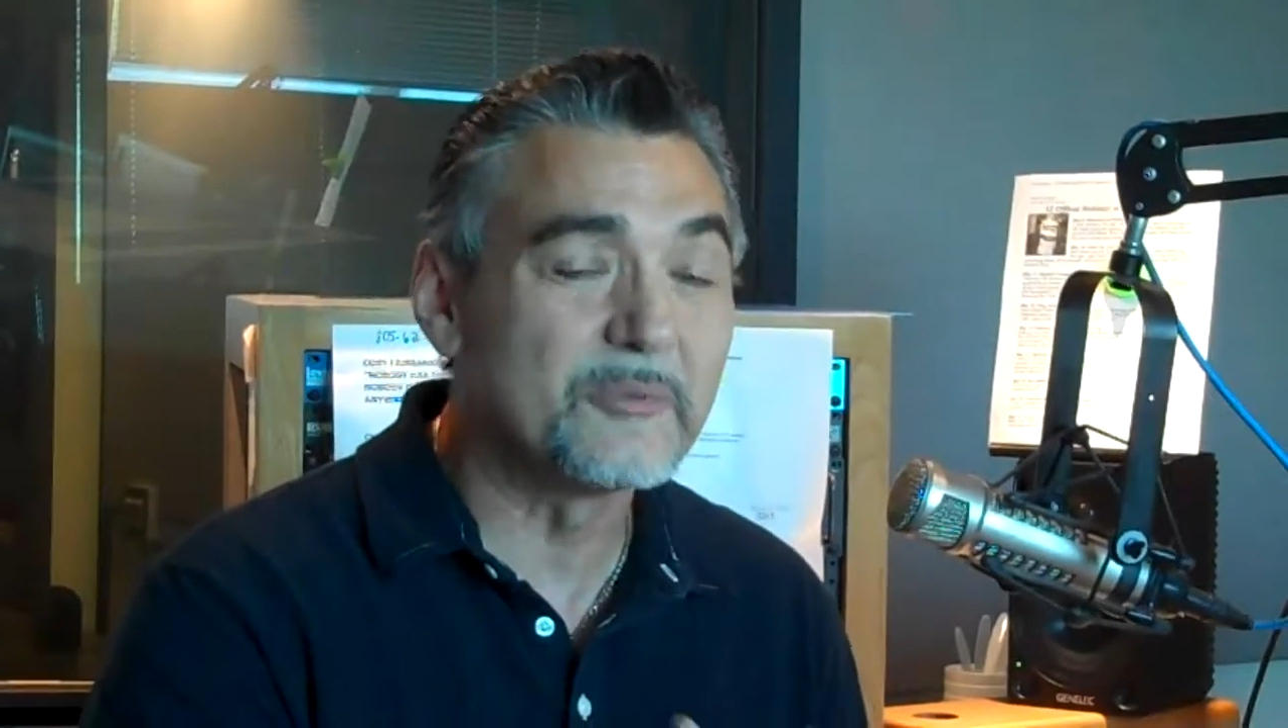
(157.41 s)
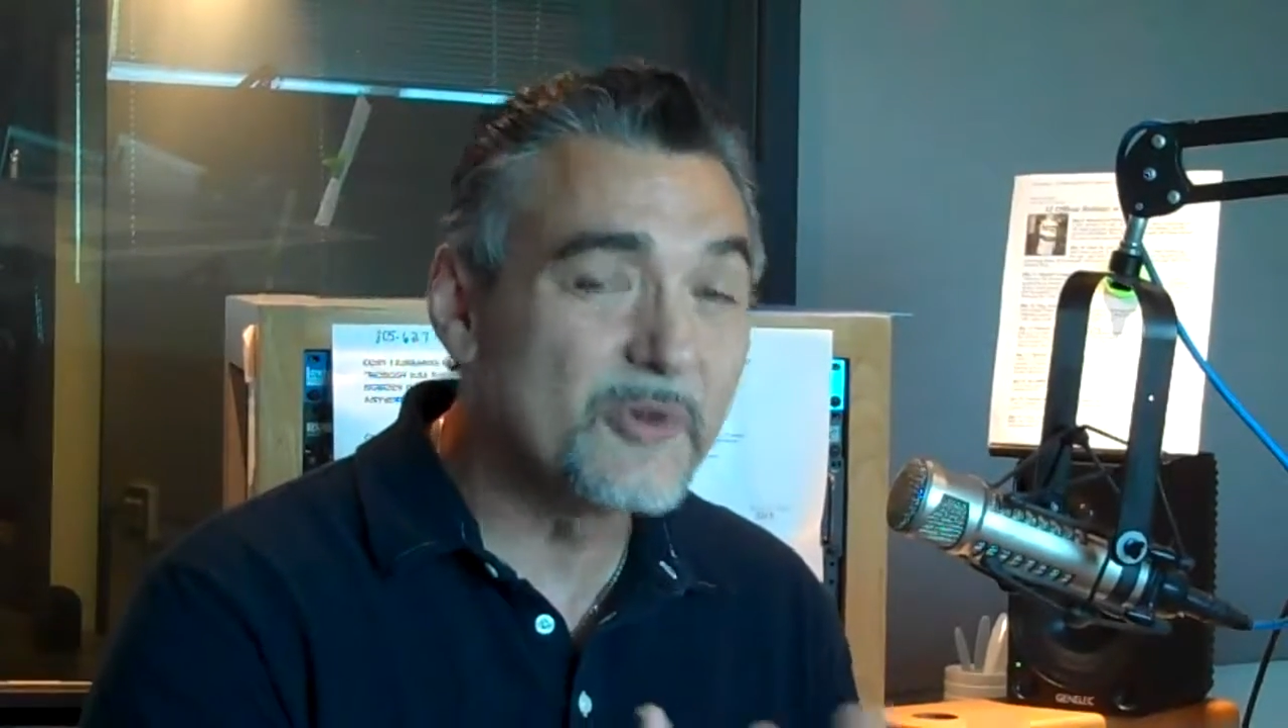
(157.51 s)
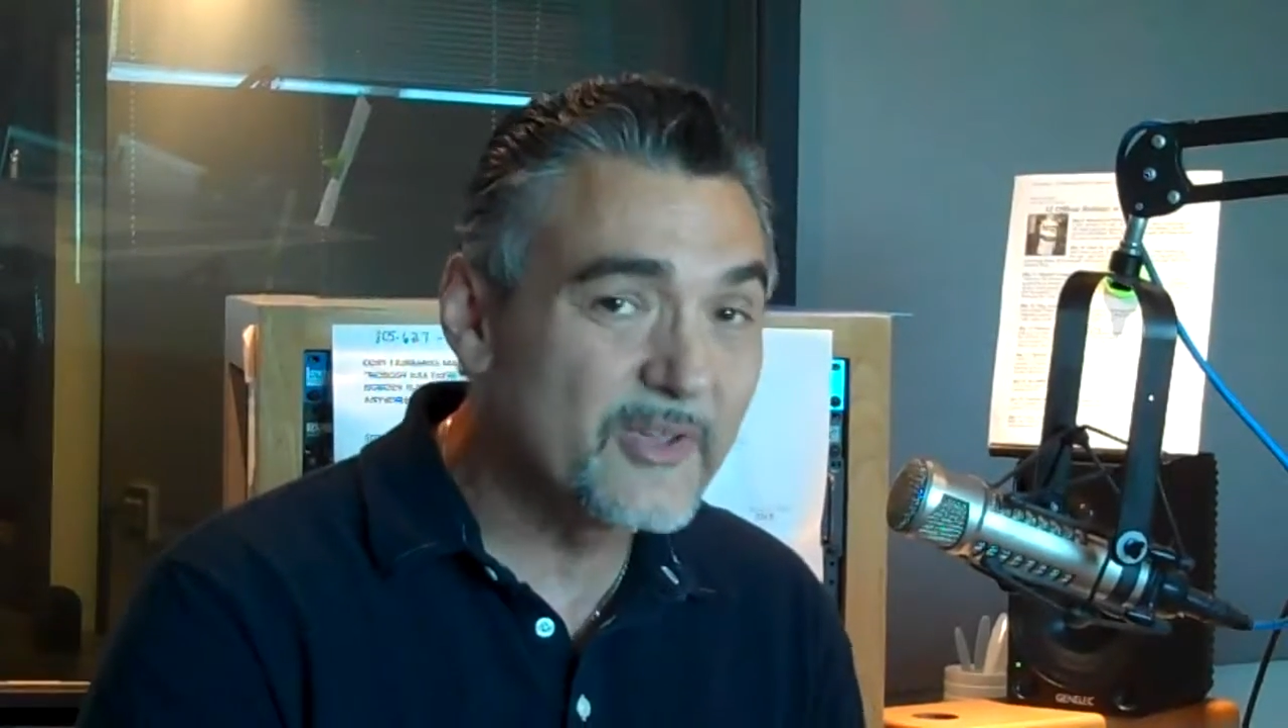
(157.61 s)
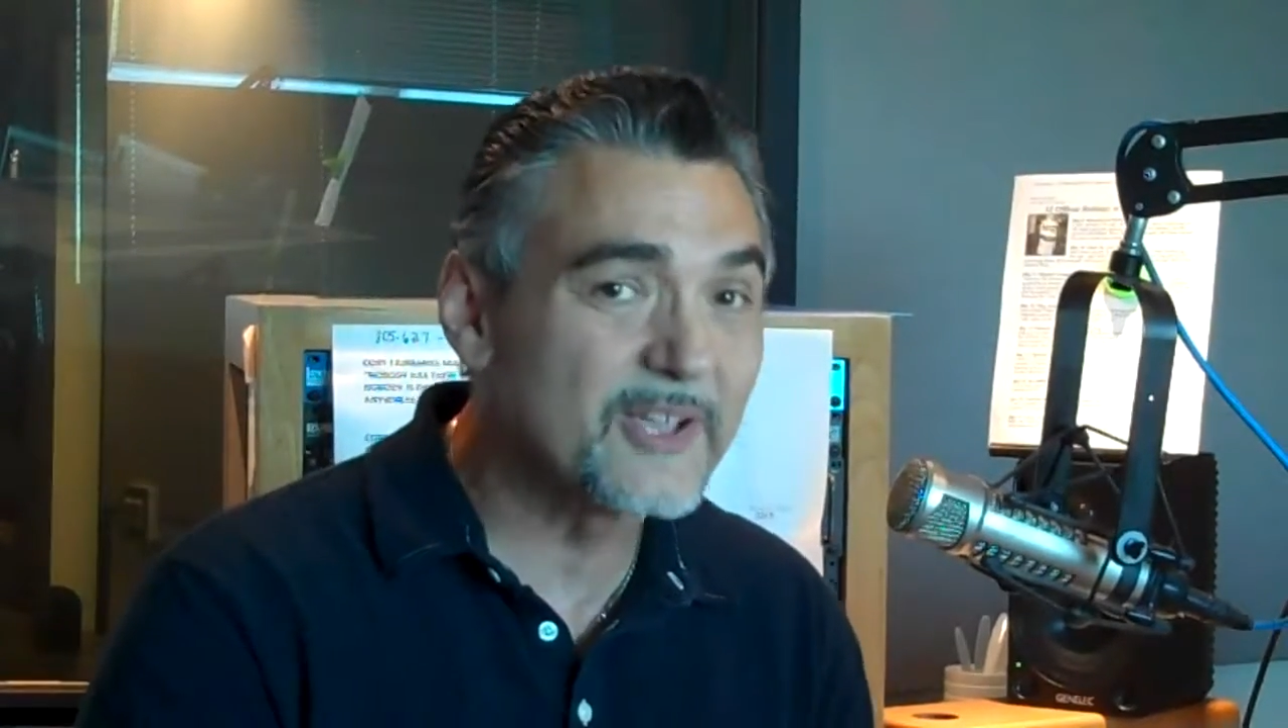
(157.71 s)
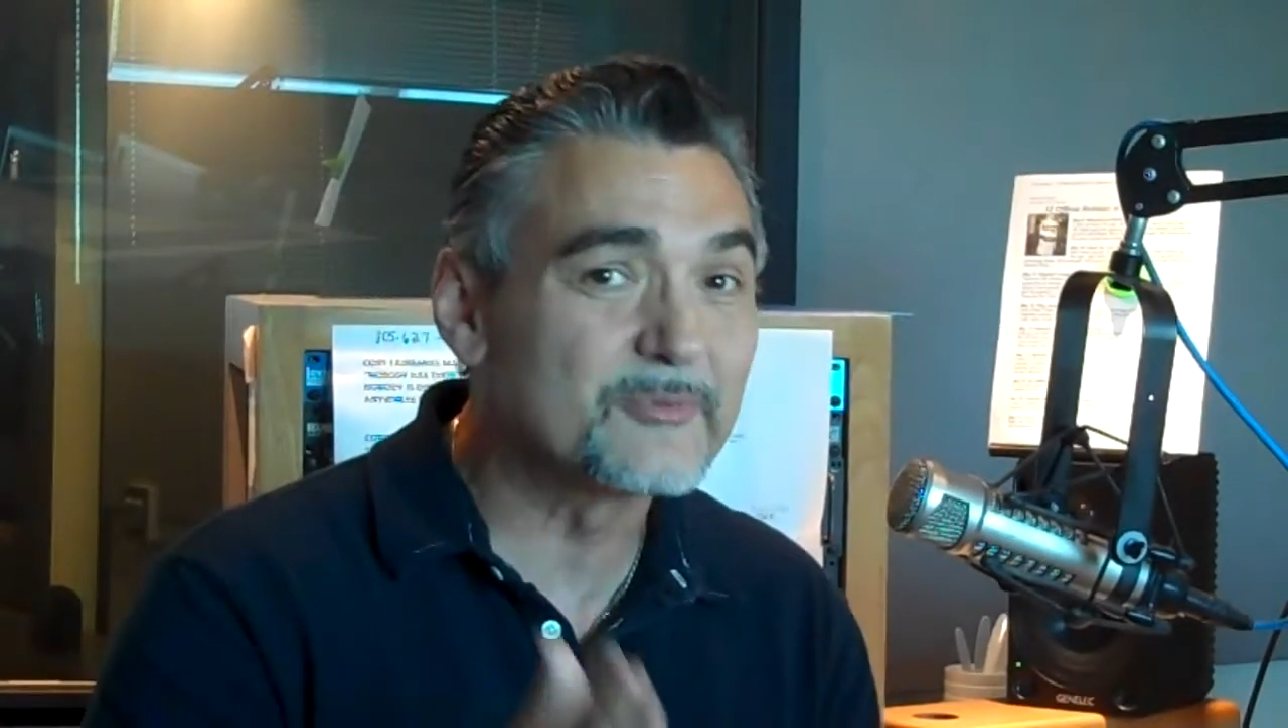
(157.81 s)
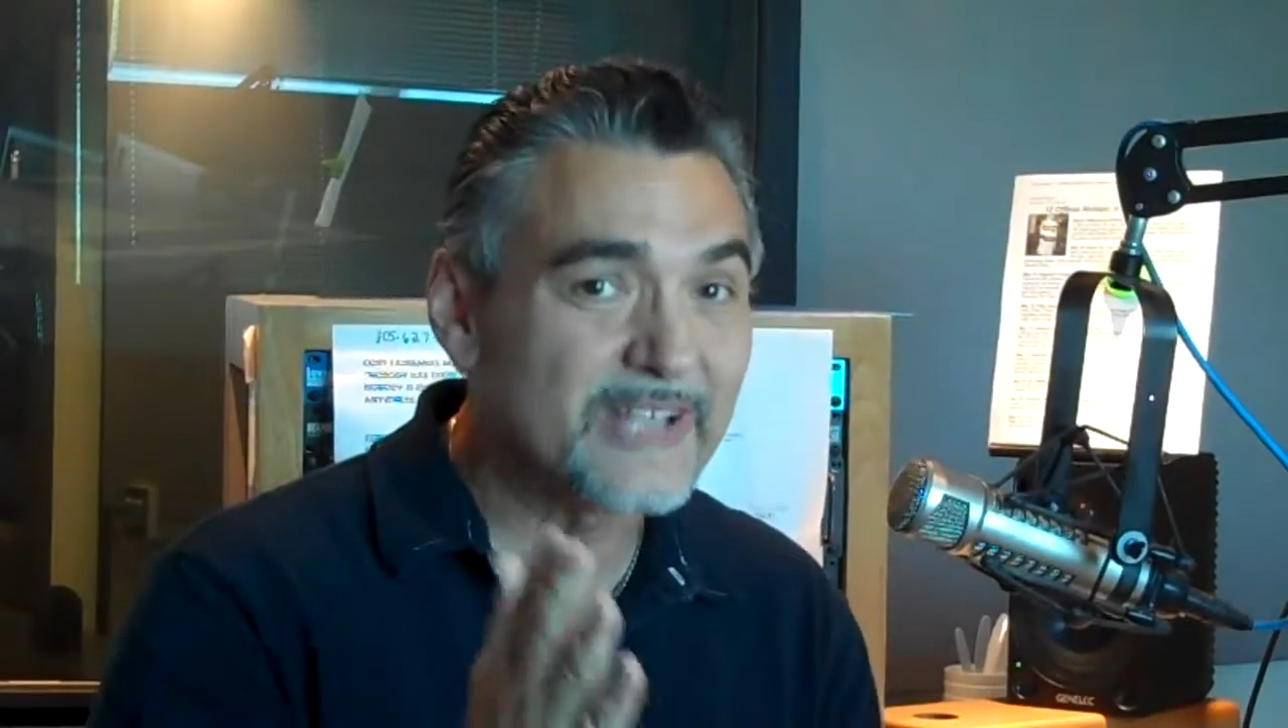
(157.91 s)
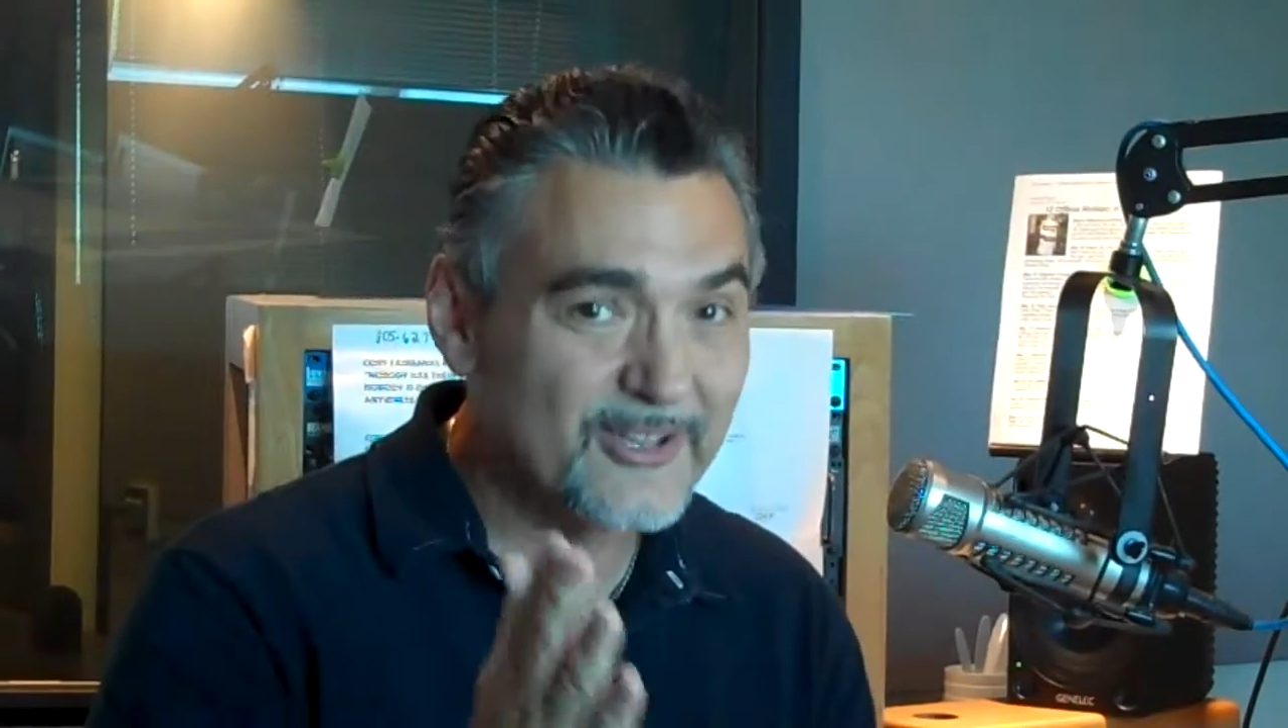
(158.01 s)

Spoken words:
the movie comes